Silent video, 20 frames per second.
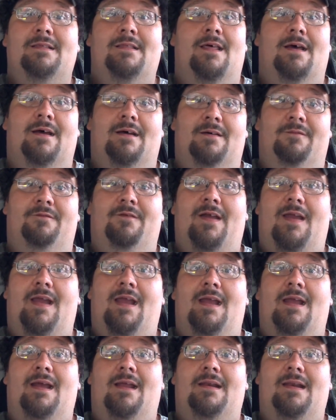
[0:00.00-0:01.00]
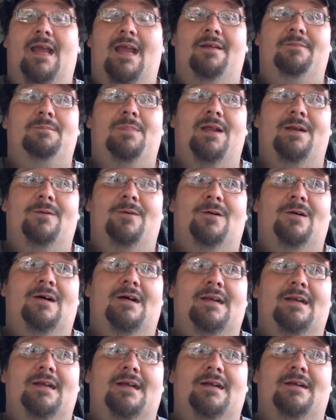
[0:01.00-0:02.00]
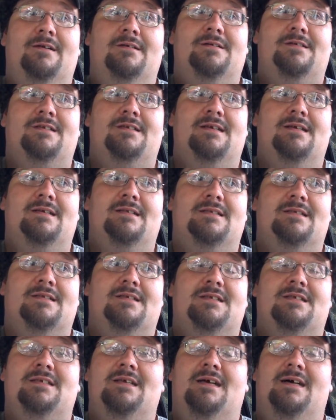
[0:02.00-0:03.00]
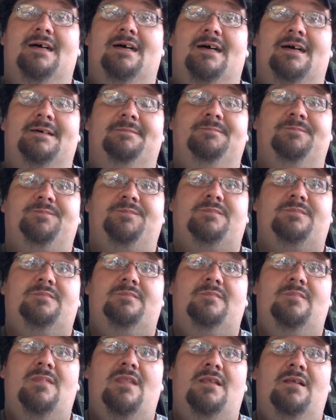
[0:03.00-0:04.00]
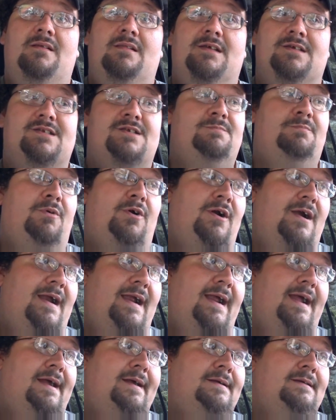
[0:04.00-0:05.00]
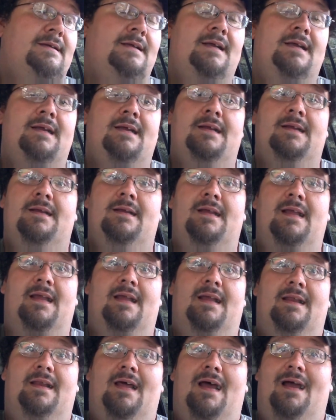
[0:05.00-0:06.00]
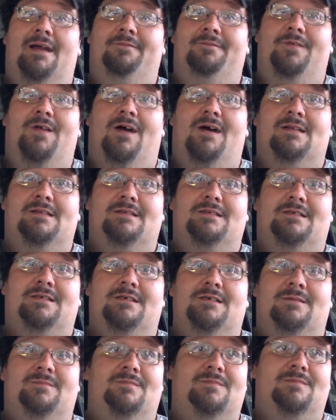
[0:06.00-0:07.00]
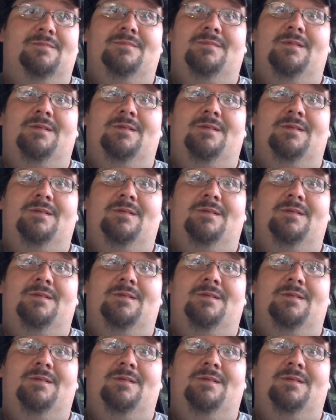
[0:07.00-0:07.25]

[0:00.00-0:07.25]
The van, they've been on there since the spring, and I've done some